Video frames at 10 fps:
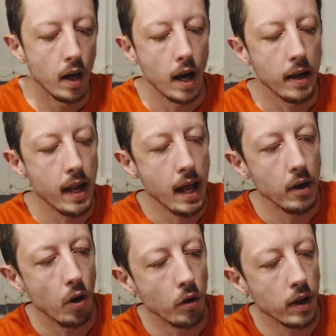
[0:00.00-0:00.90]
And
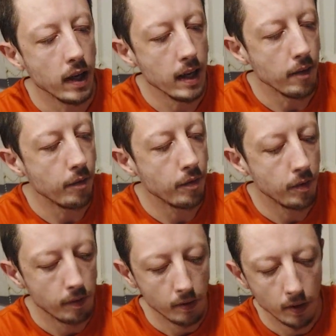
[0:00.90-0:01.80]
then
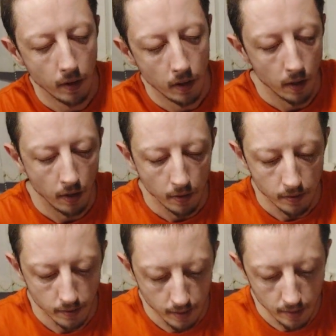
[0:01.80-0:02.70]
underneath
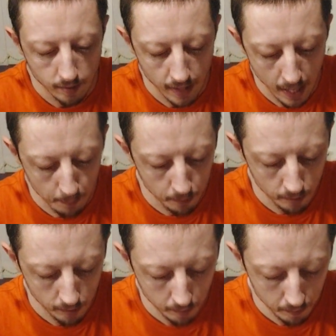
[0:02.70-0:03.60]
these tabs,